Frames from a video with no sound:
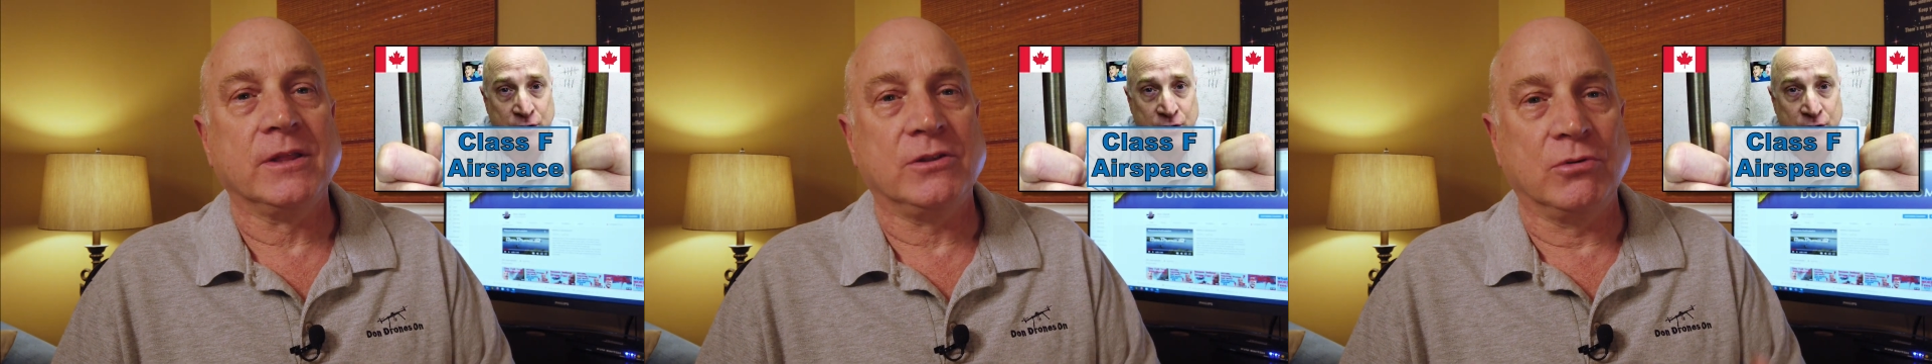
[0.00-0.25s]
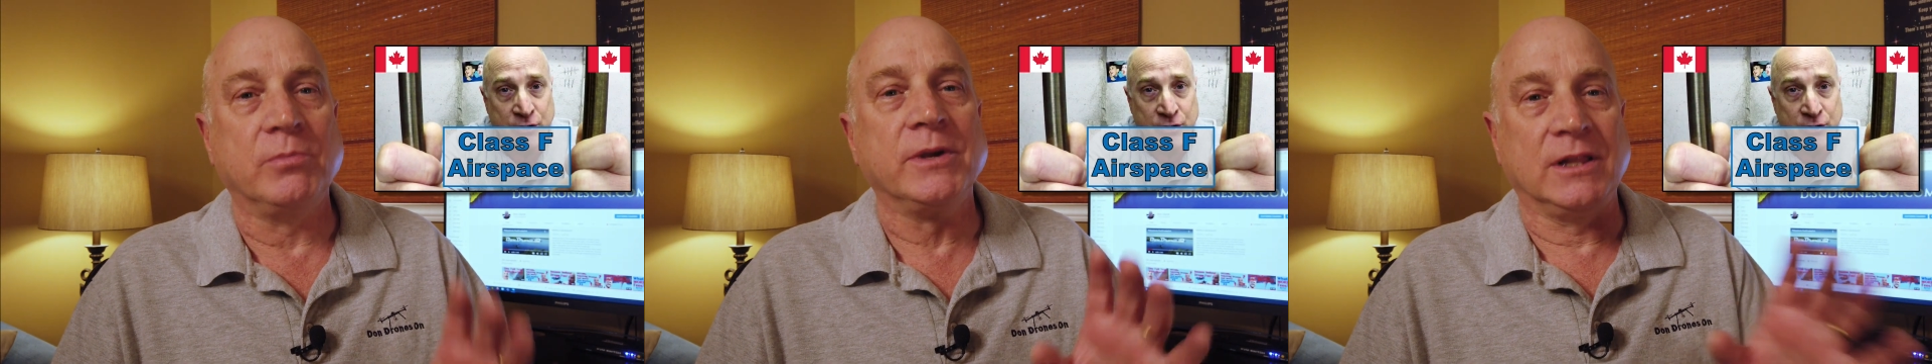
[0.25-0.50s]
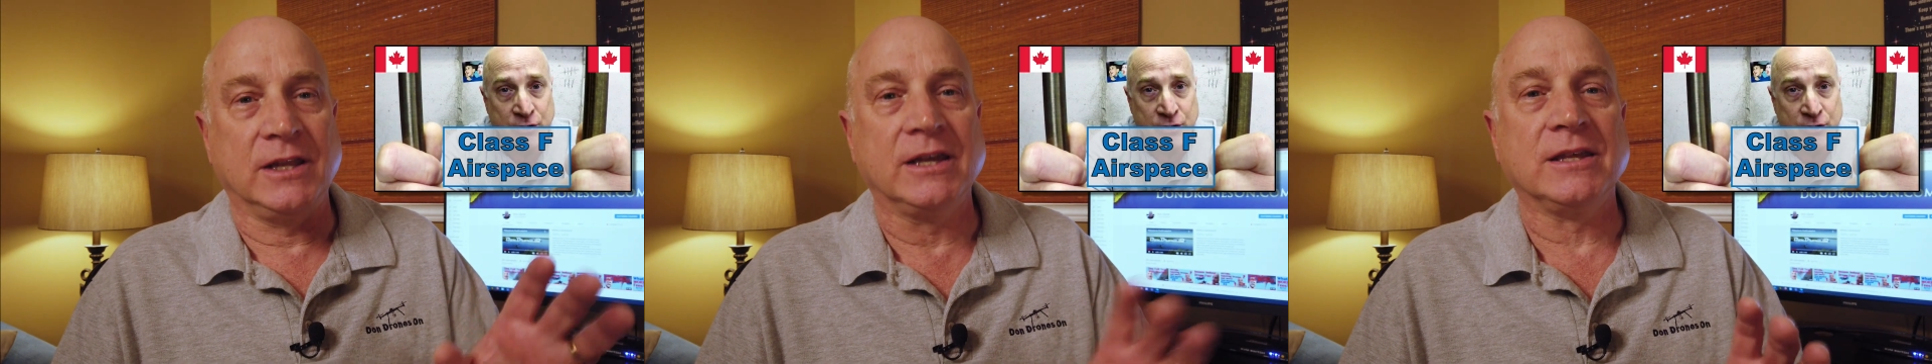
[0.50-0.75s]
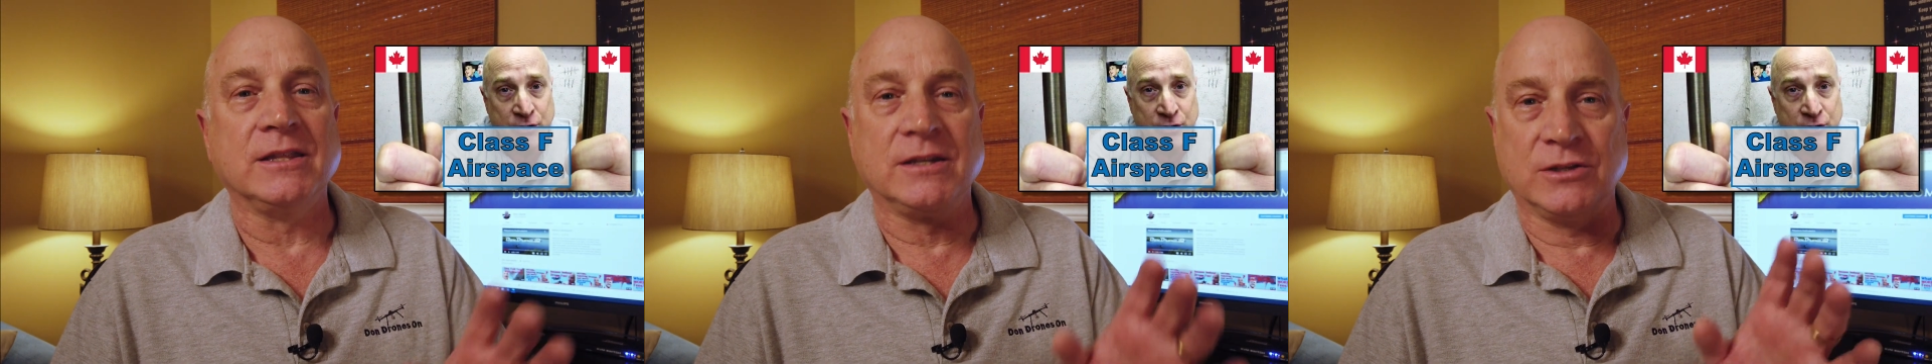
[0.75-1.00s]
There will be a
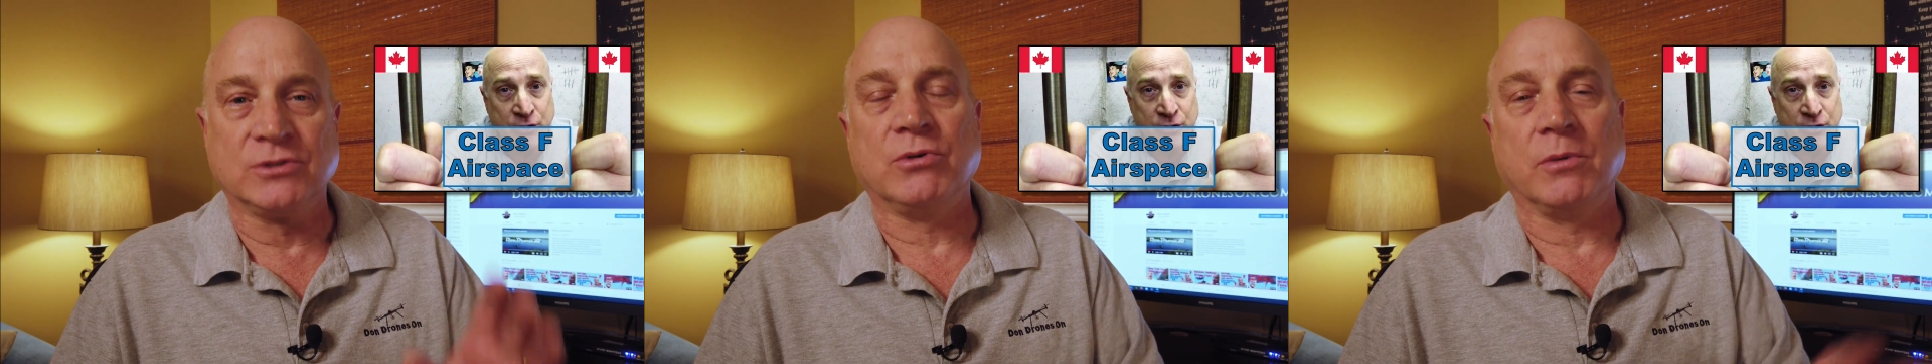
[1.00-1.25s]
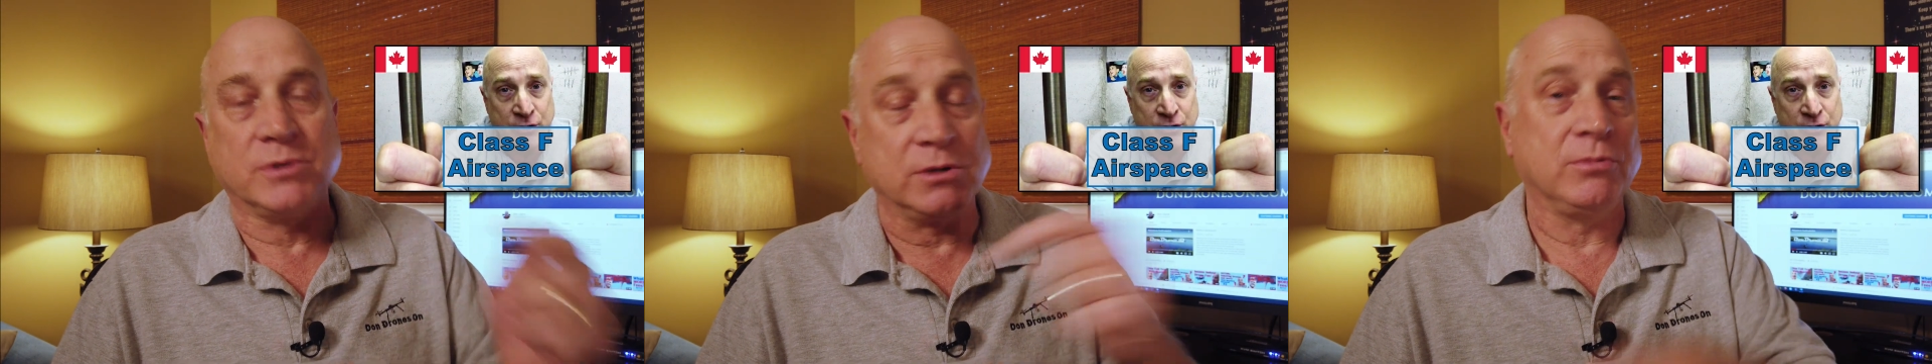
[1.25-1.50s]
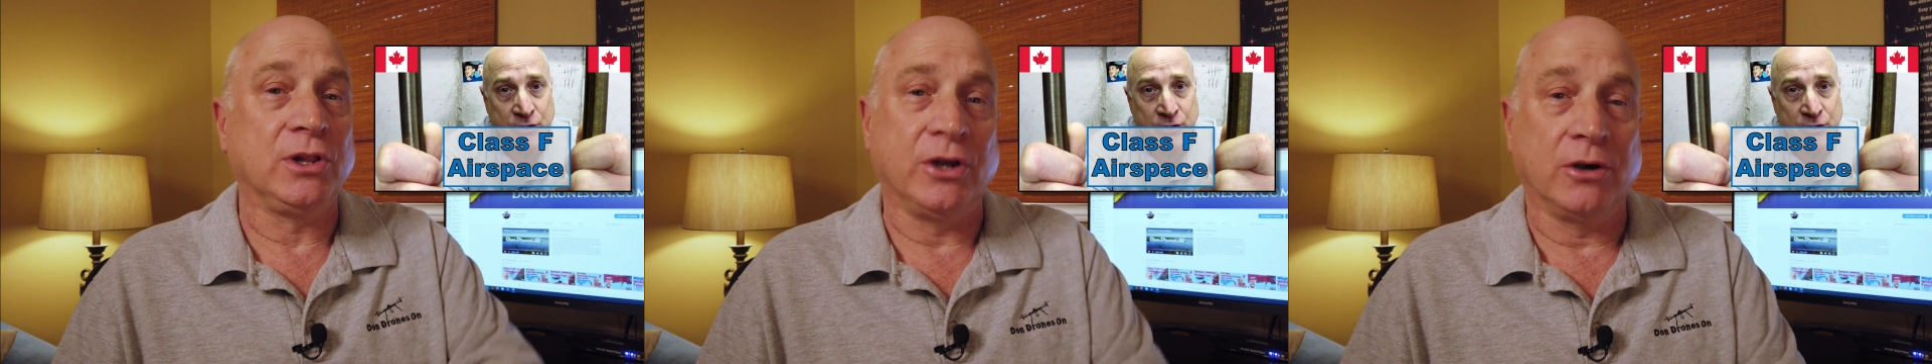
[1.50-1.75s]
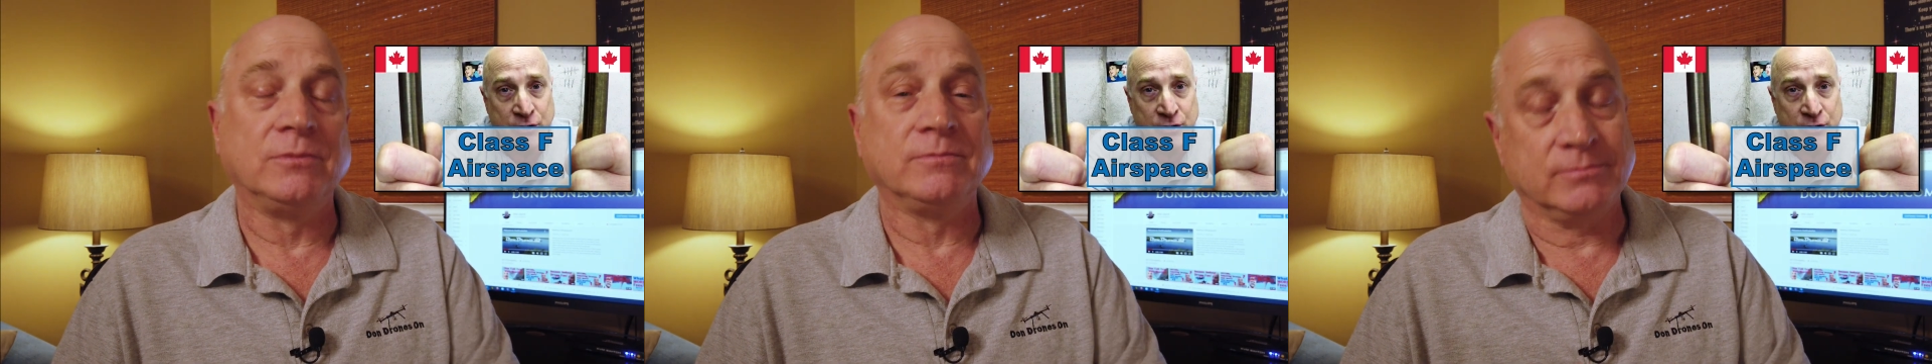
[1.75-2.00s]
link in the description
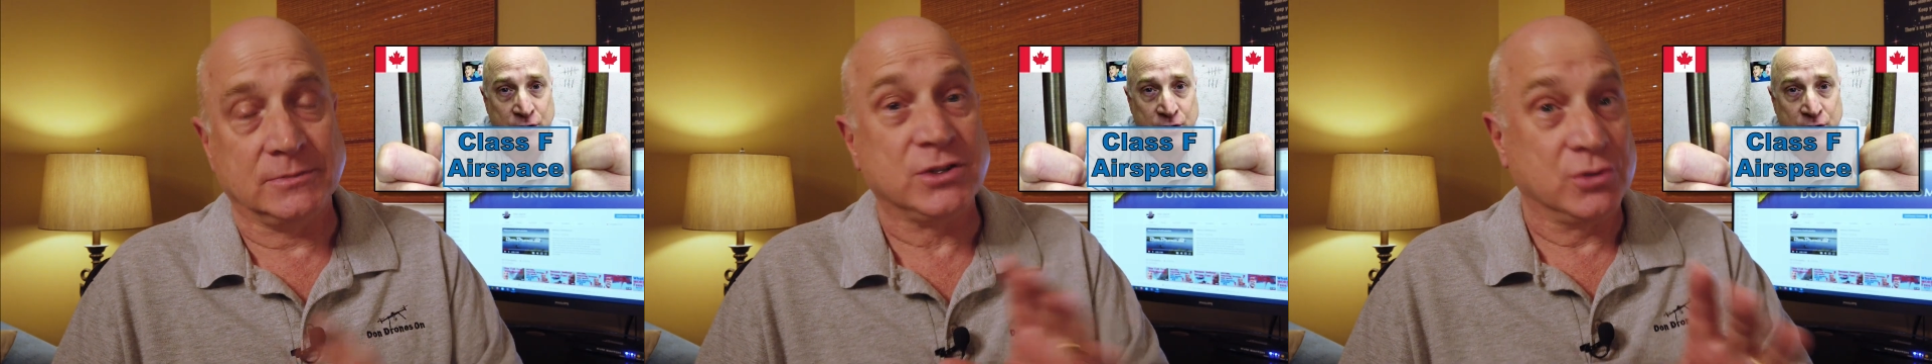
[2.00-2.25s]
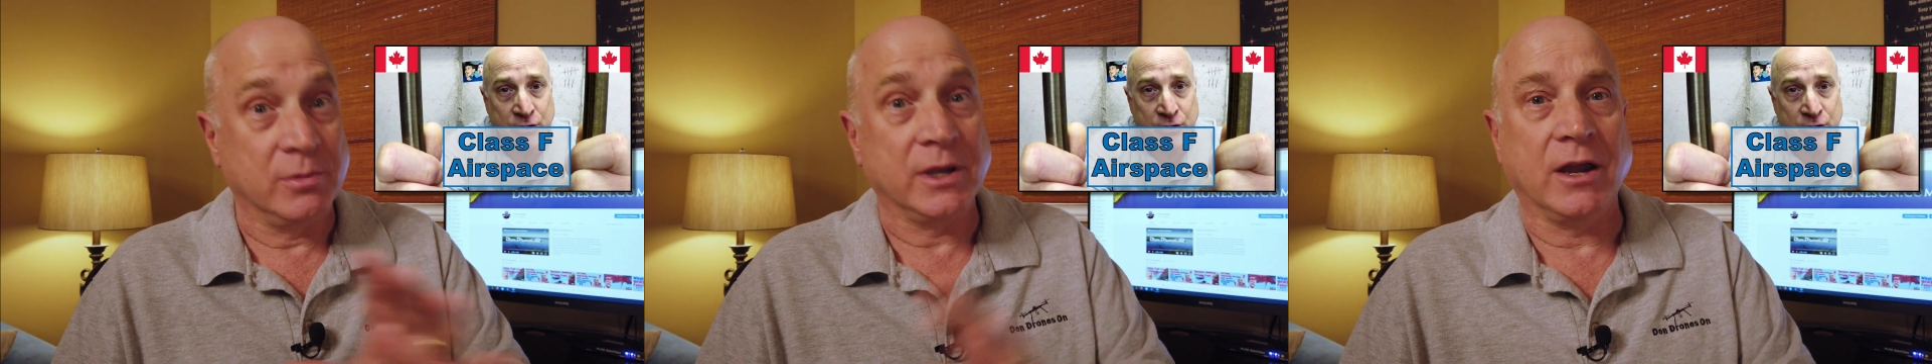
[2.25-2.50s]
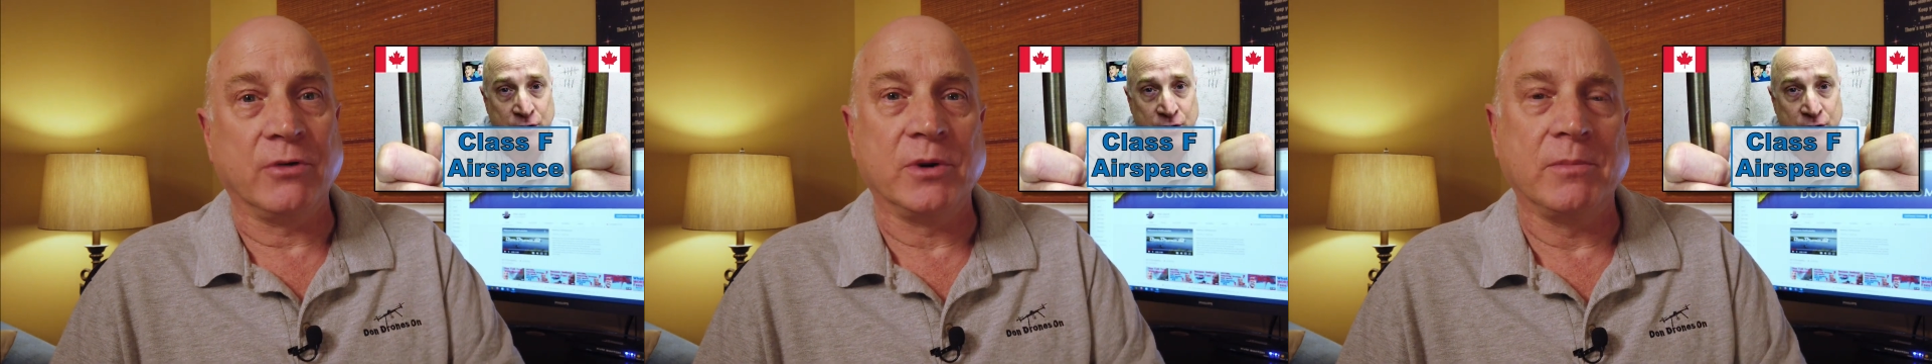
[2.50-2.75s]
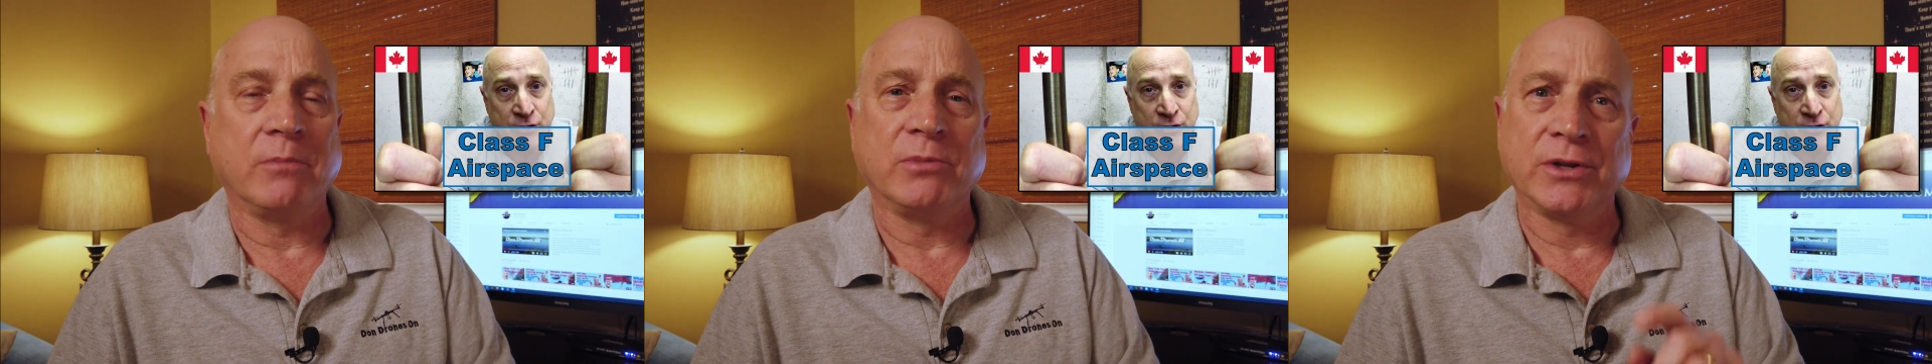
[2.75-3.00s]
below, assuming I
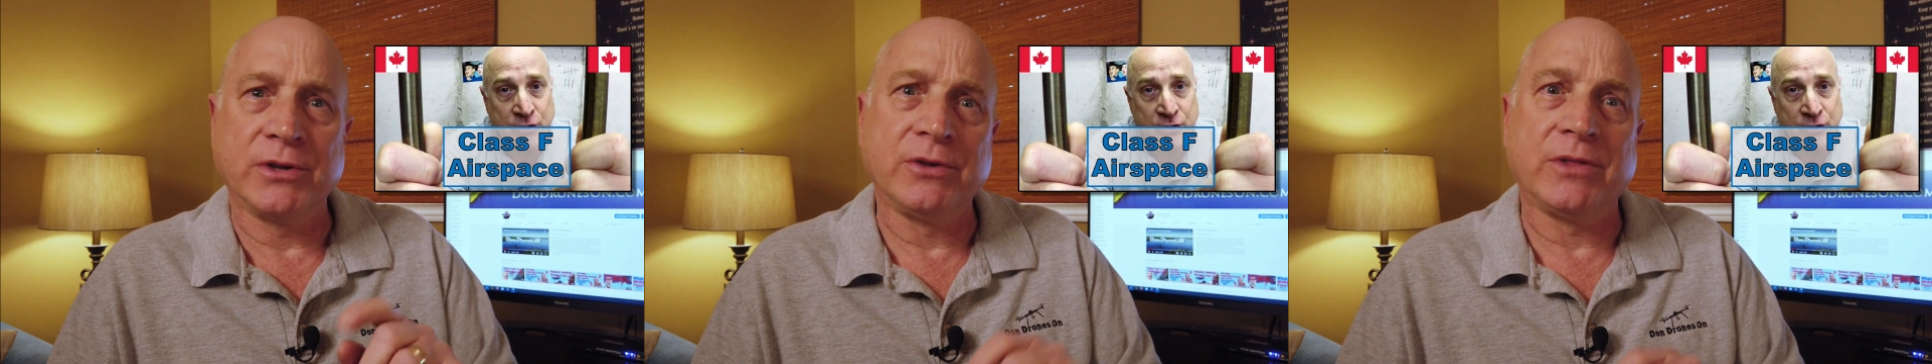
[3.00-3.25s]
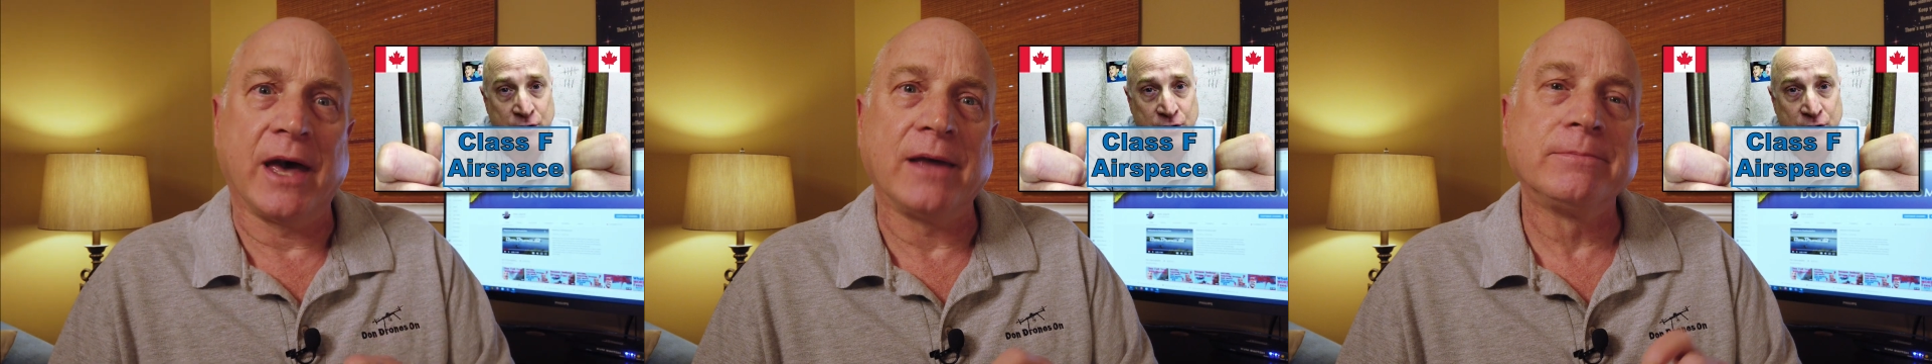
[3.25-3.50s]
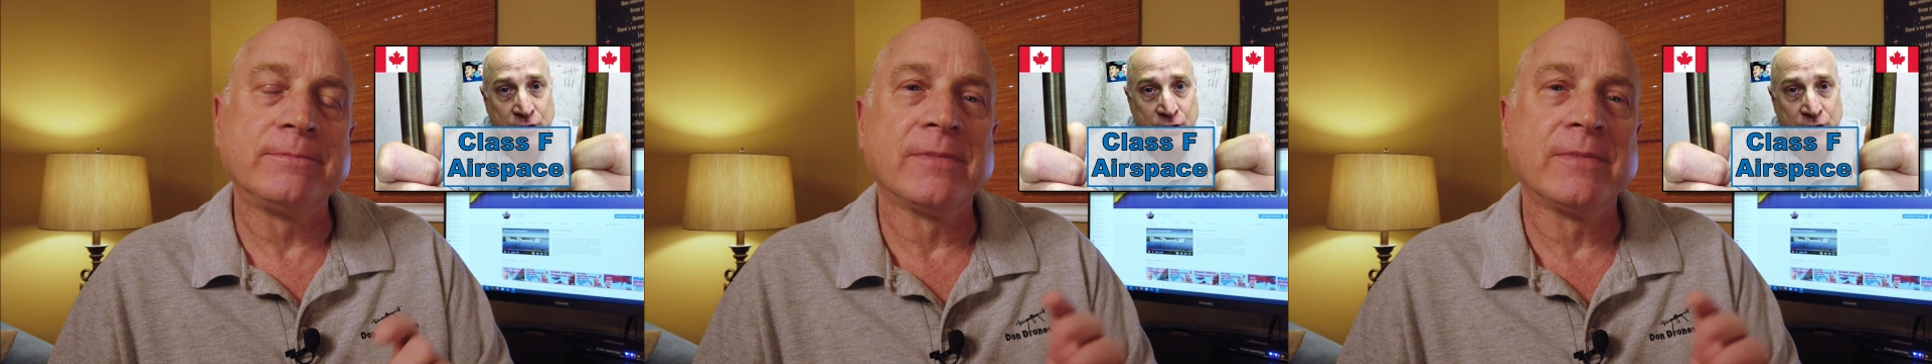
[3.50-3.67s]
remember to do that.